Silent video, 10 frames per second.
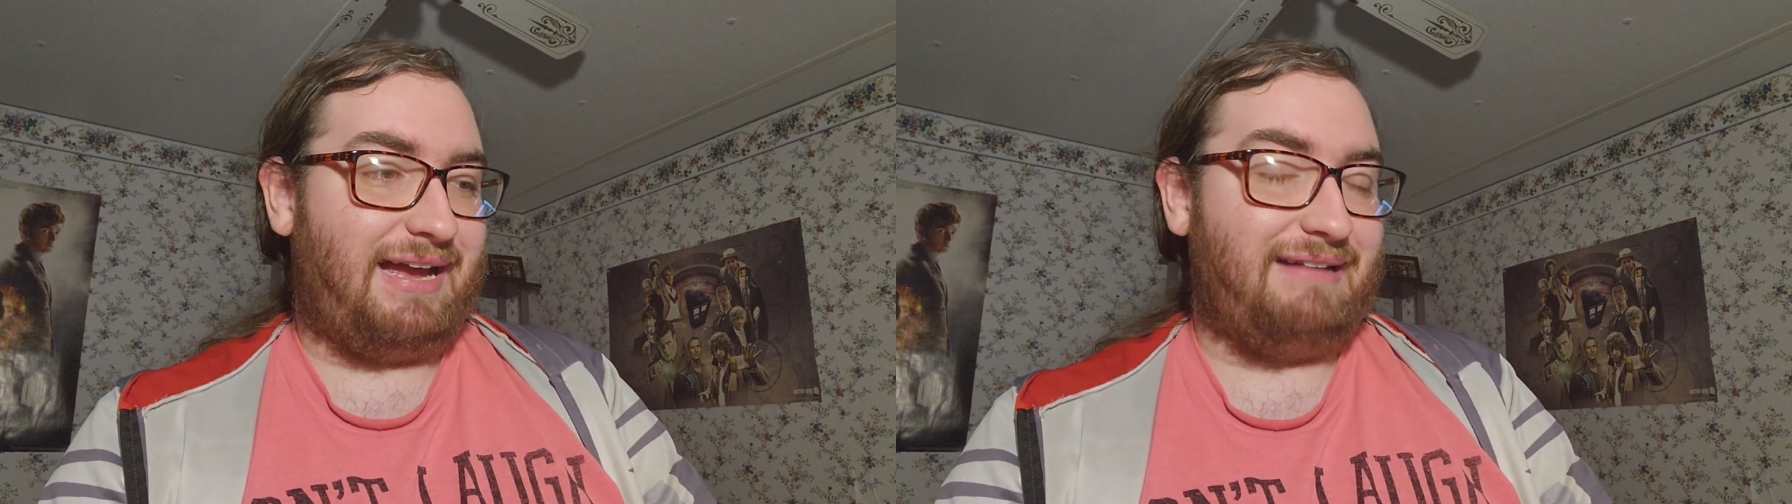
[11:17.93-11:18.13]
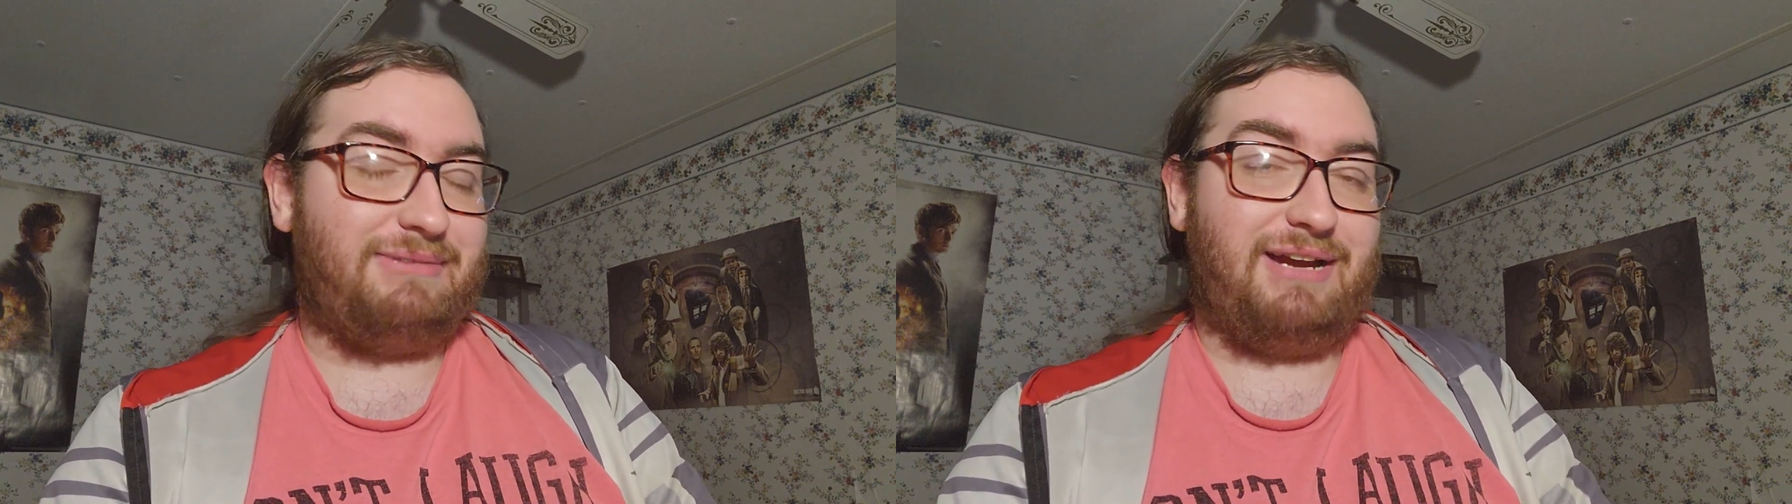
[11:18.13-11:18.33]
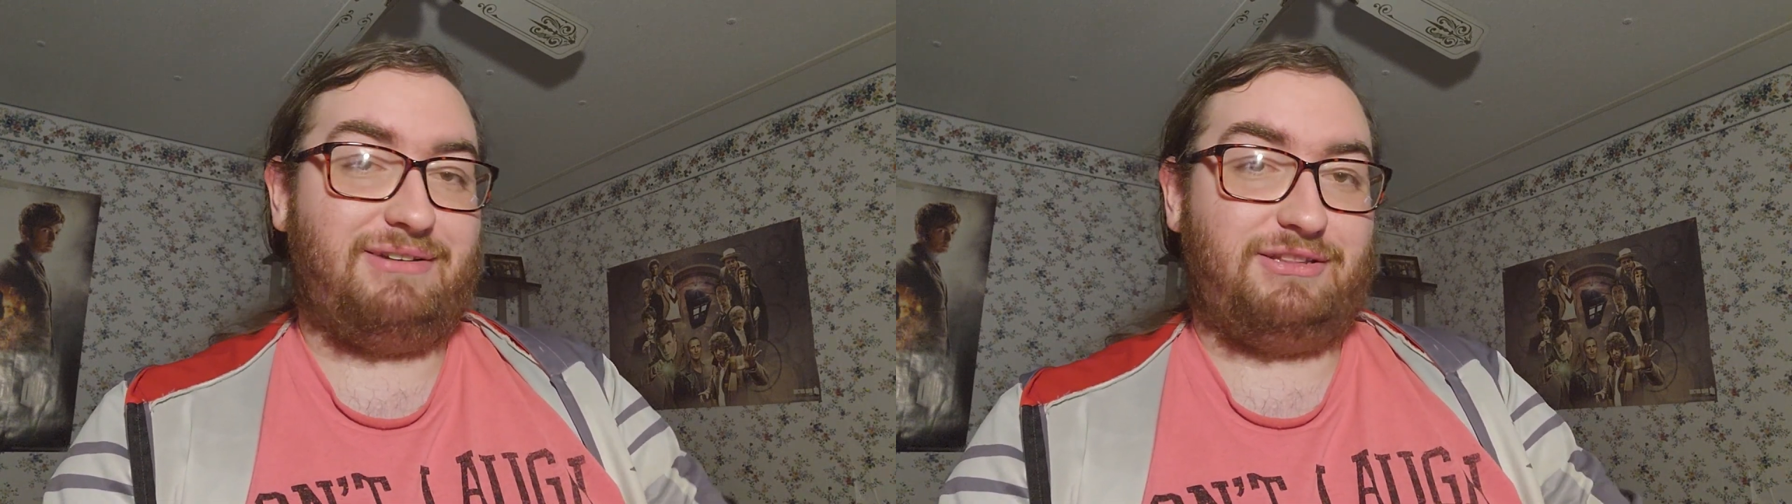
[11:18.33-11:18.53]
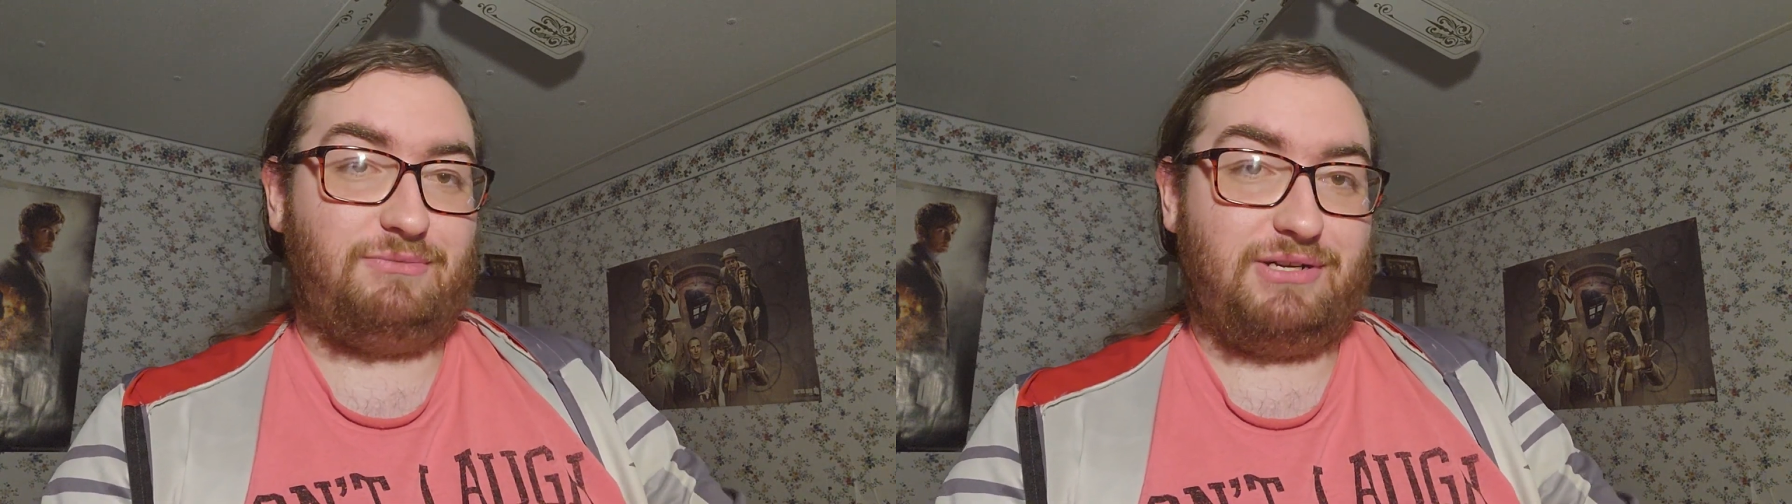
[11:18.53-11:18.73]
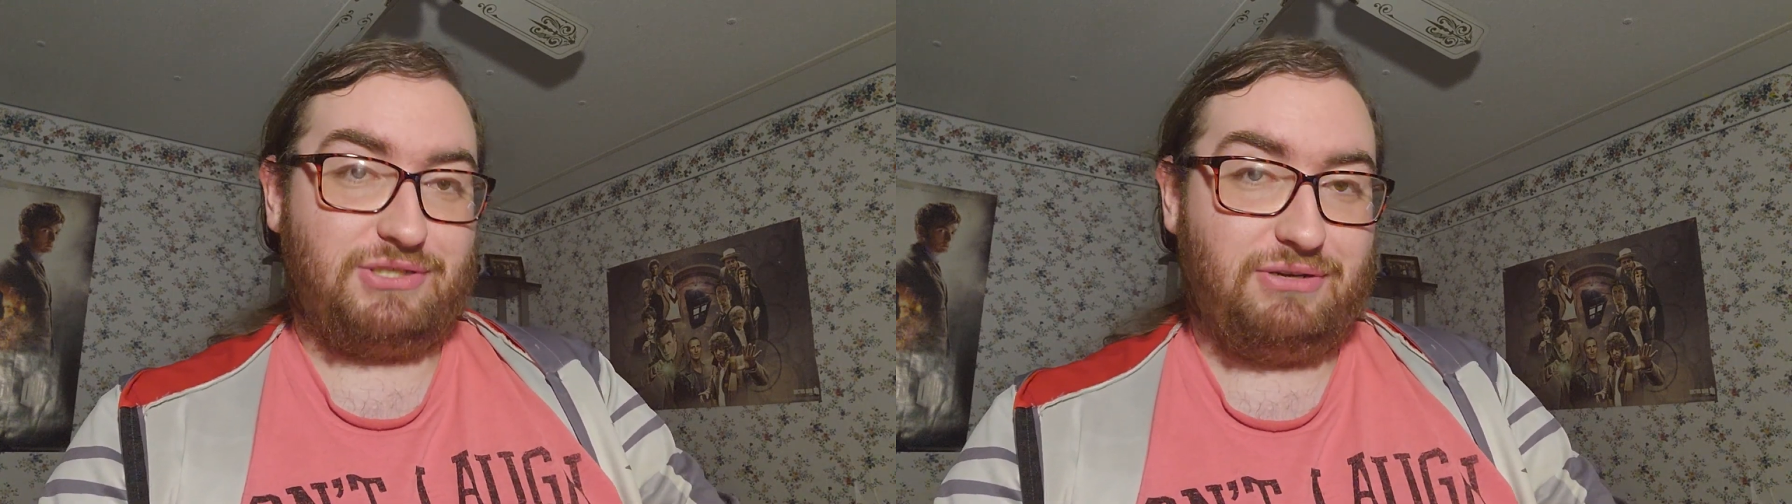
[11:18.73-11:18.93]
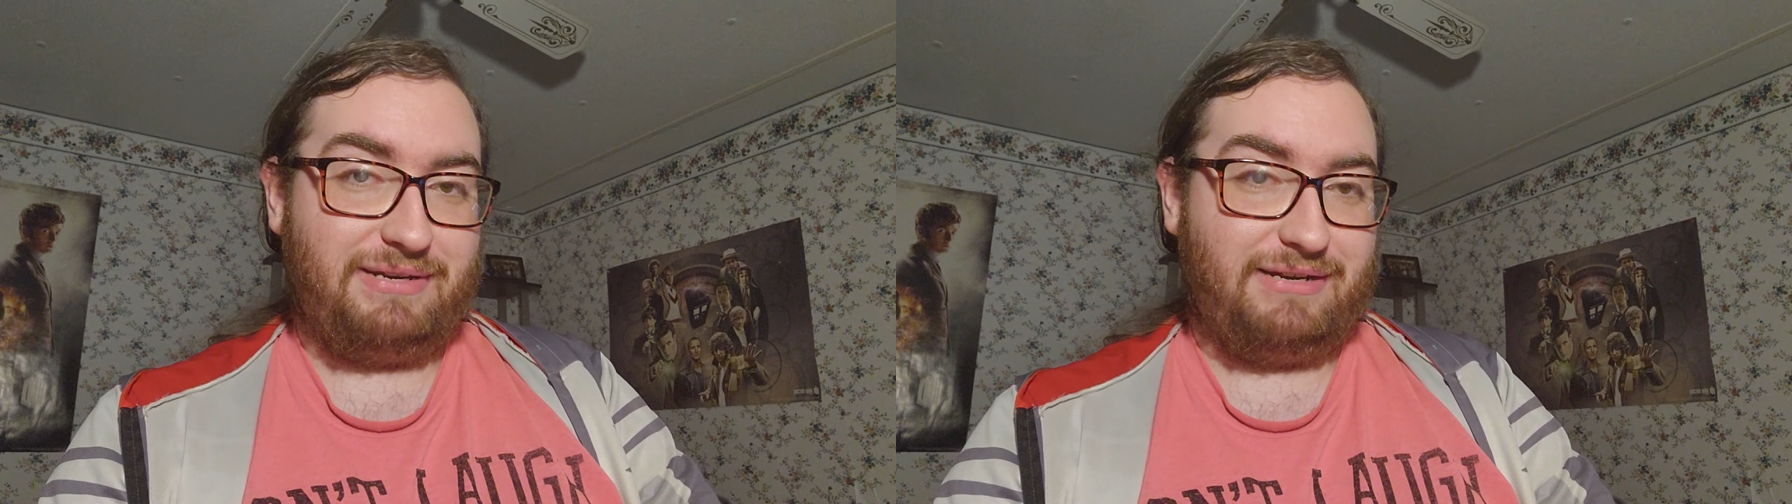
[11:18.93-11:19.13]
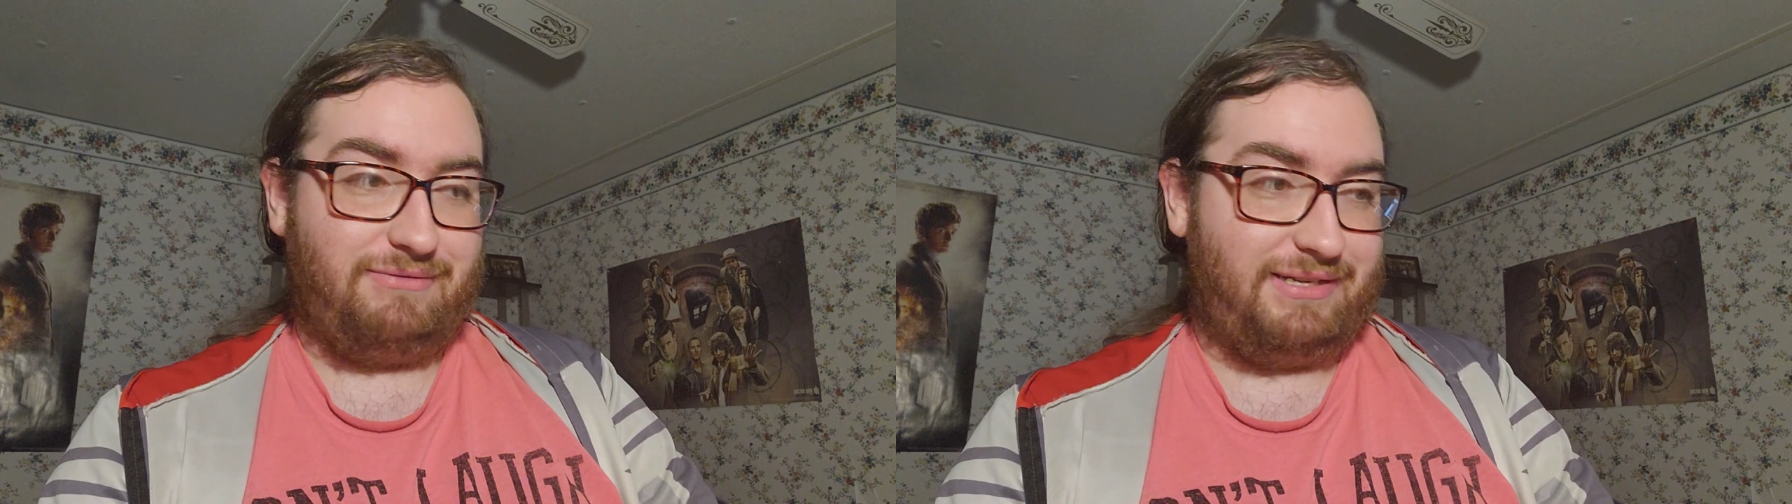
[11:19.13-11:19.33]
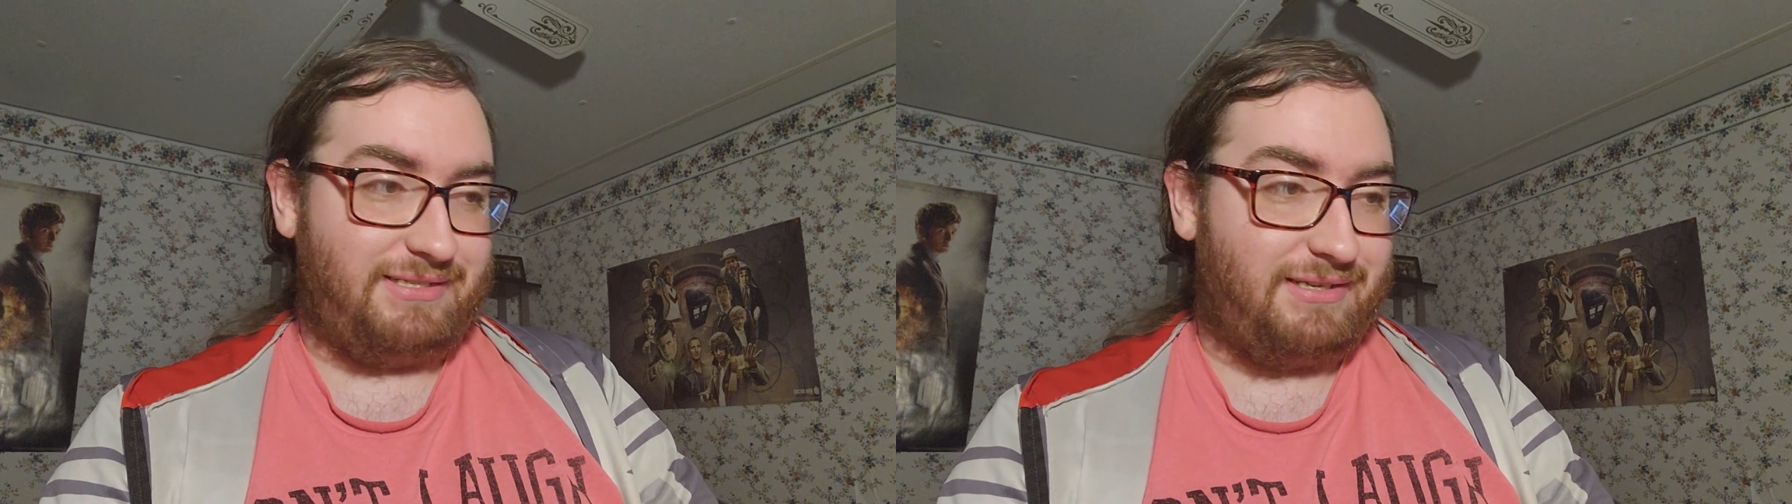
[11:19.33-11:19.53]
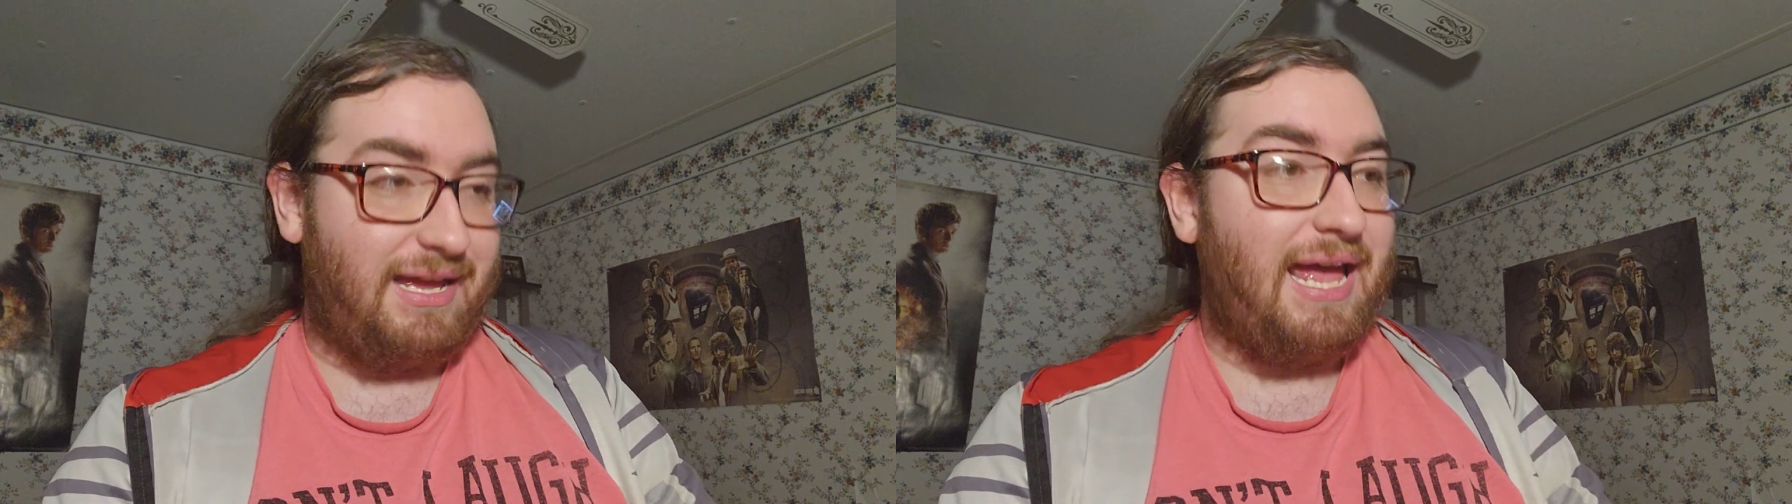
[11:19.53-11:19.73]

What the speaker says: I am counting the Watsonian reason.